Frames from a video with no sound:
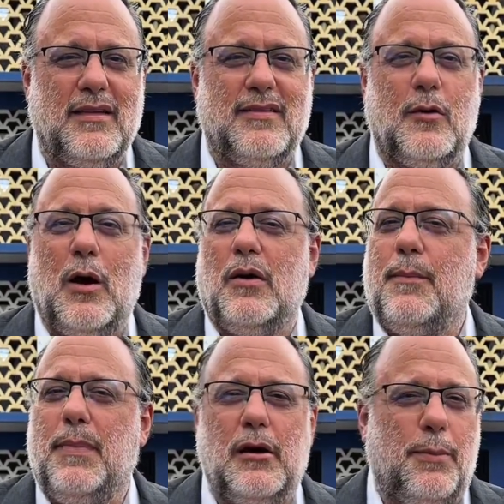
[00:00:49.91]
So I want to
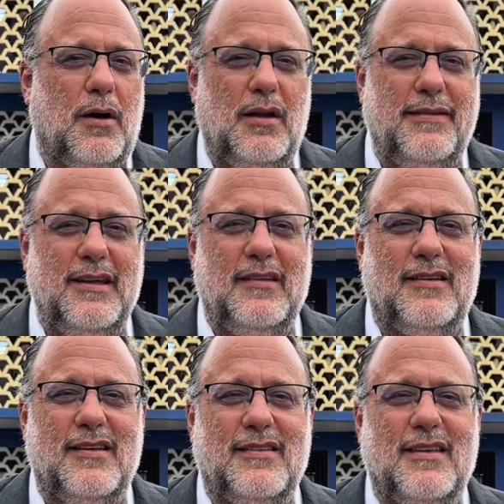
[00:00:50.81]
big up all the
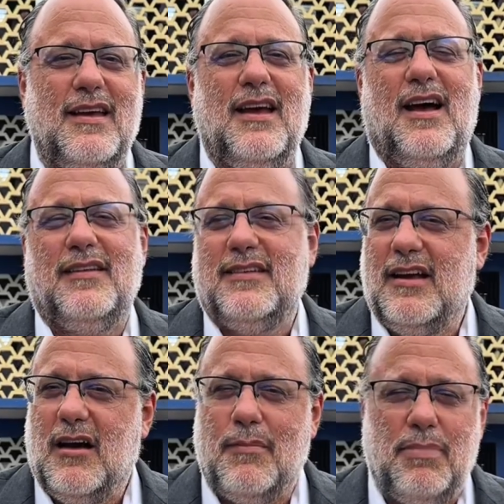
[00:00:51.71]
teachers and say,
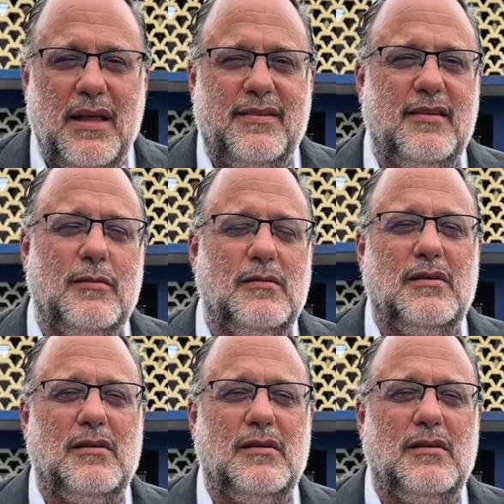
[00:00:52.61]
God bless you.